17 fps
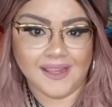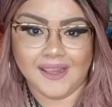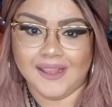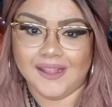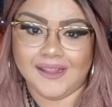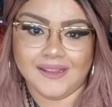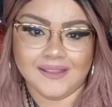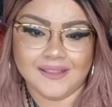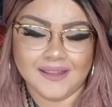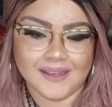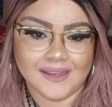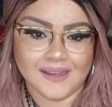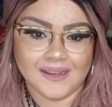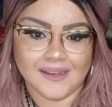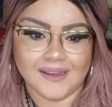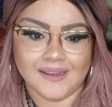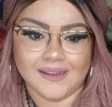and
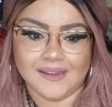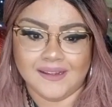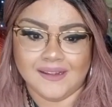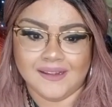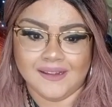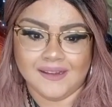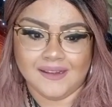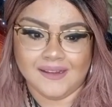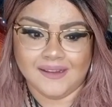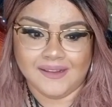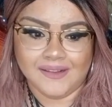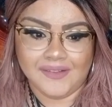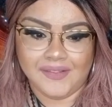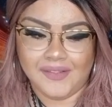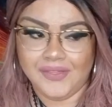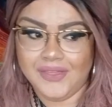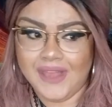the
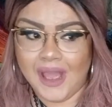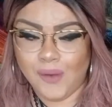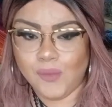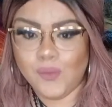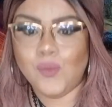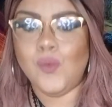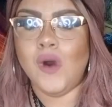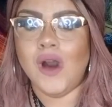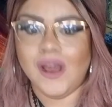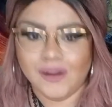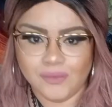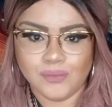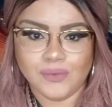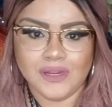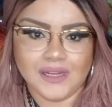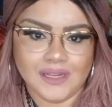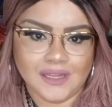that one
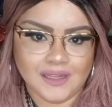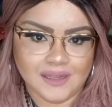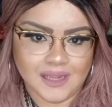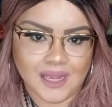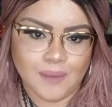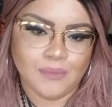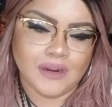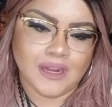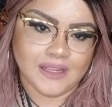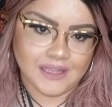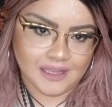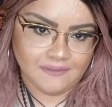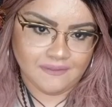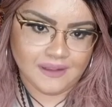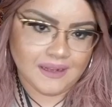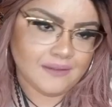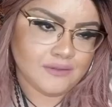reading, I'm going to give
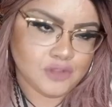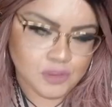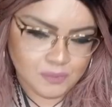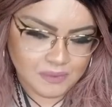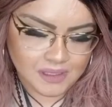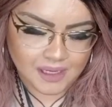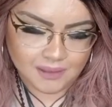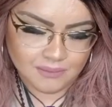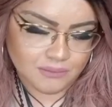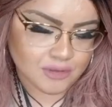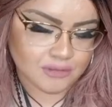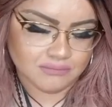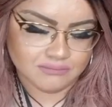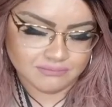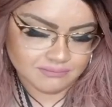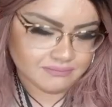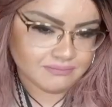it to be humble.
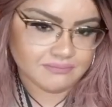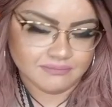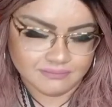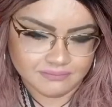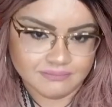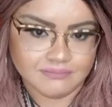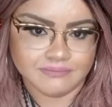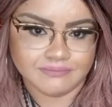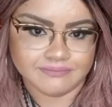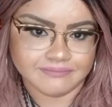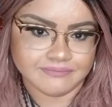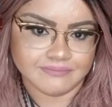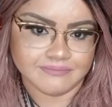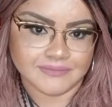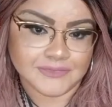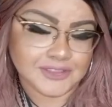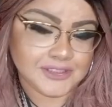
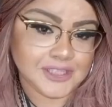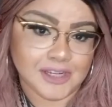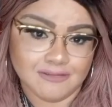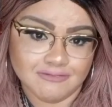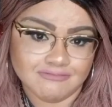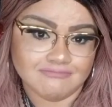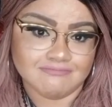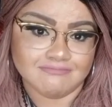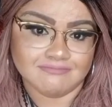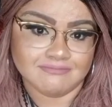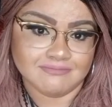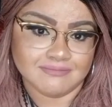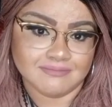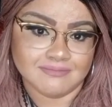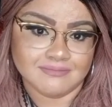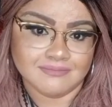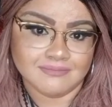So,
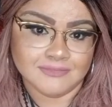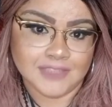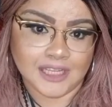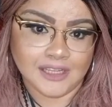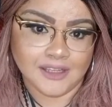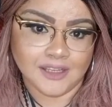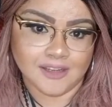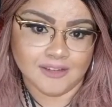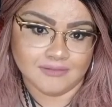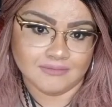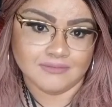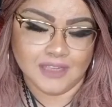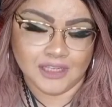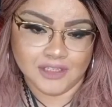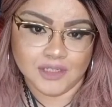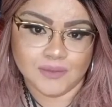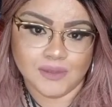thank you.
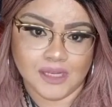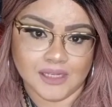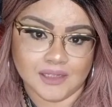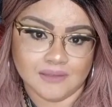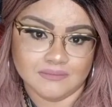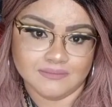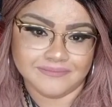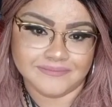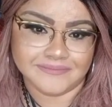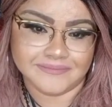And you're welcome.